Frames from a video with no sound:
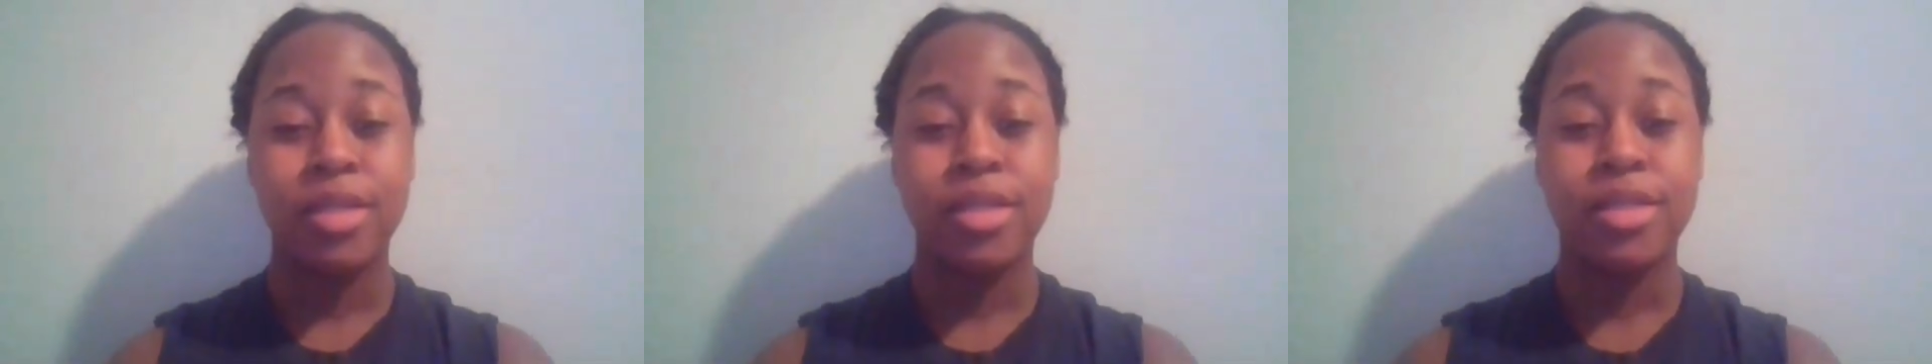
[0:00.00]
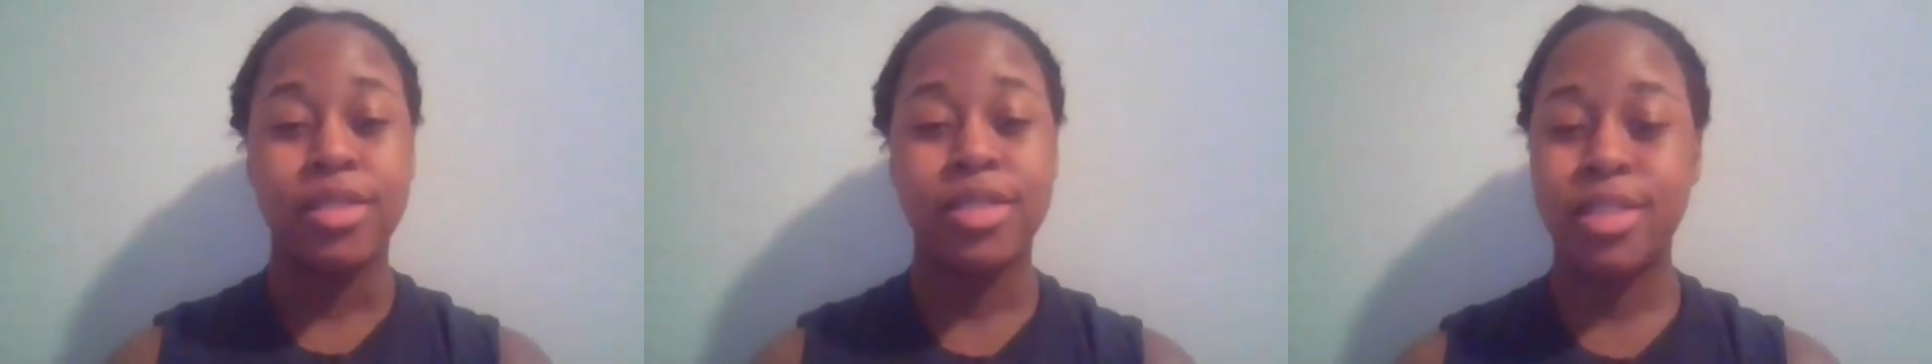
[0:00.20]

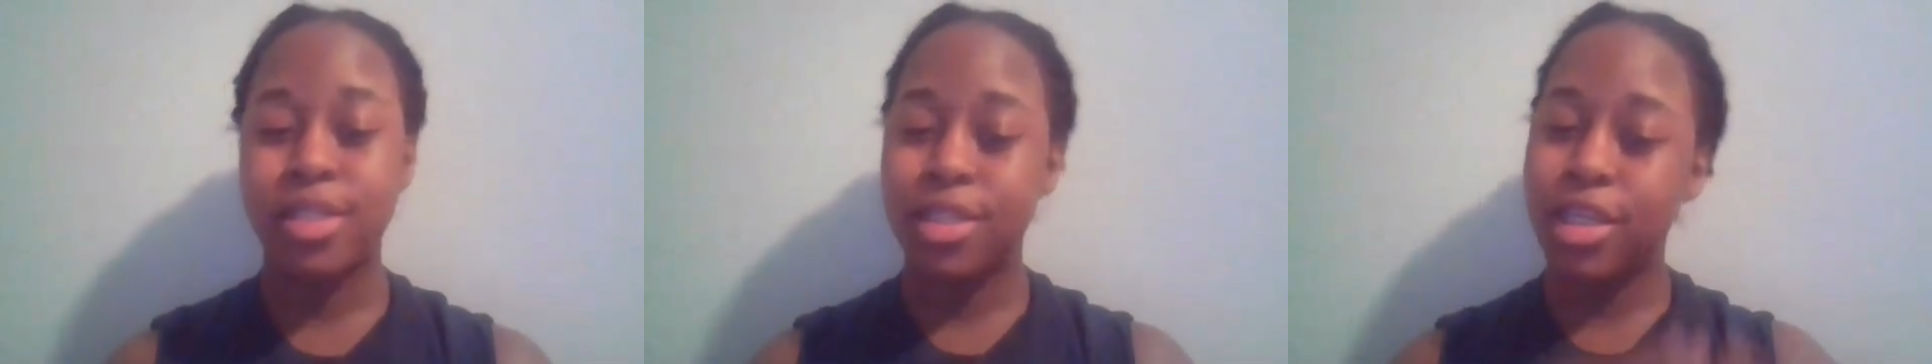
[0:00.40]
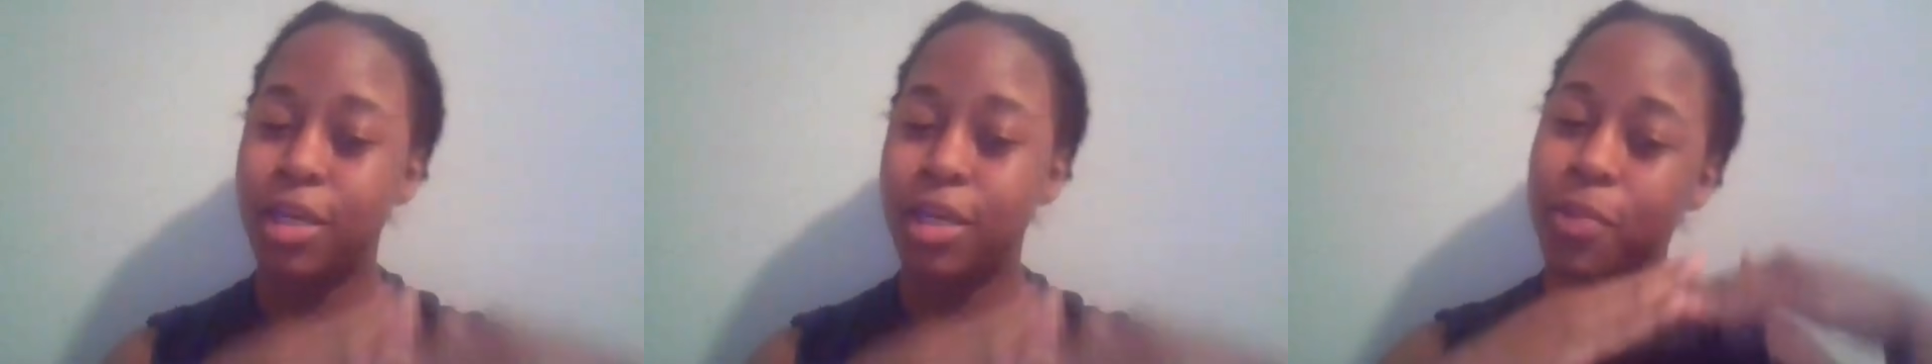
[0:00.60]

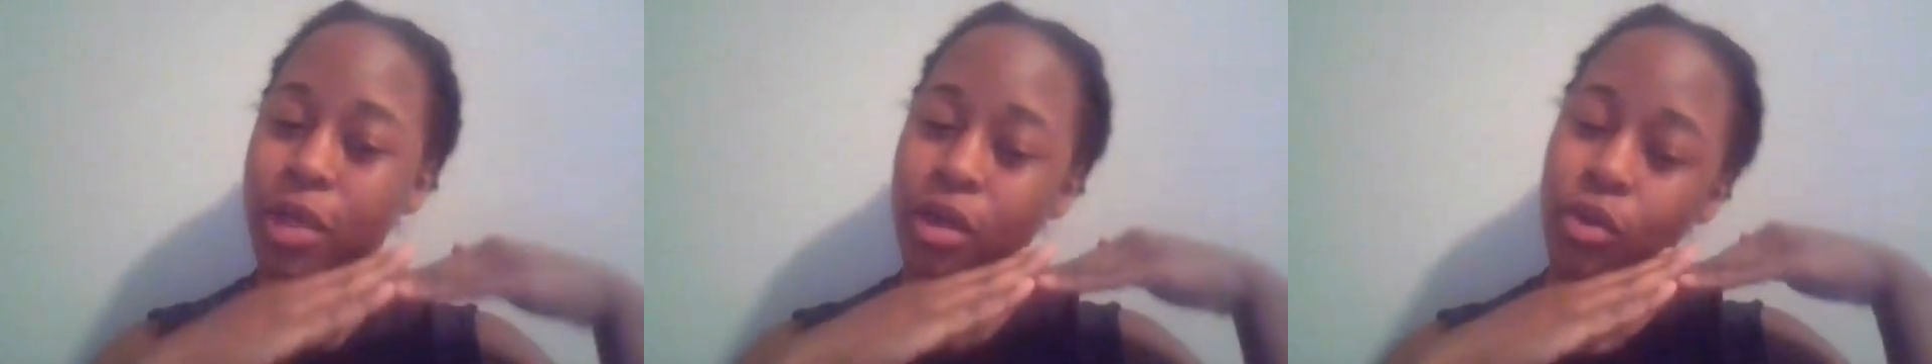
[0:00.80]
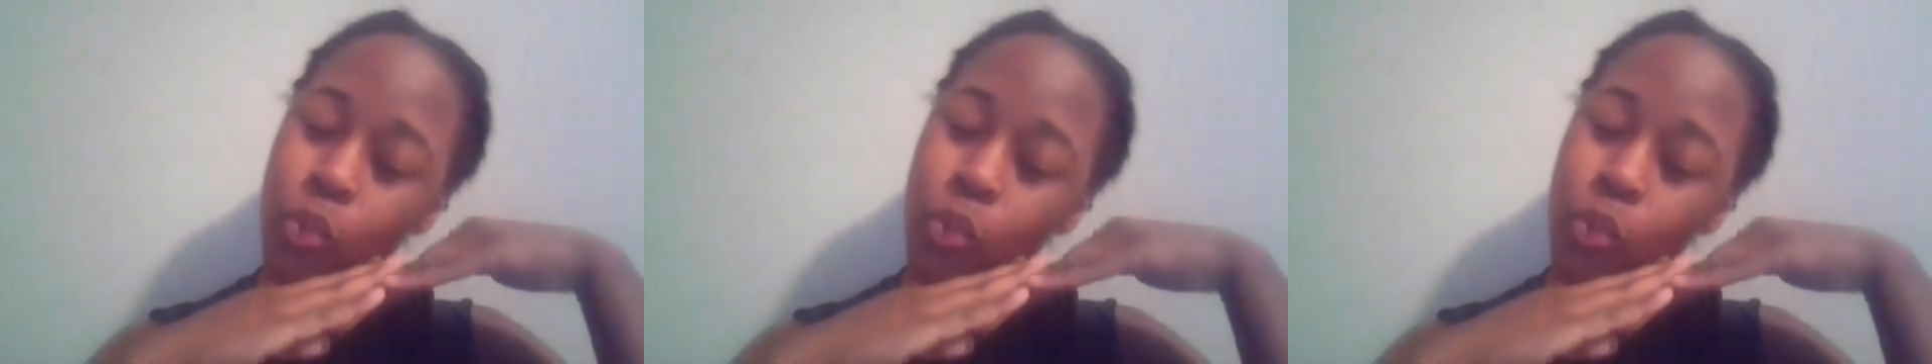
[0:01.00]
Sleeping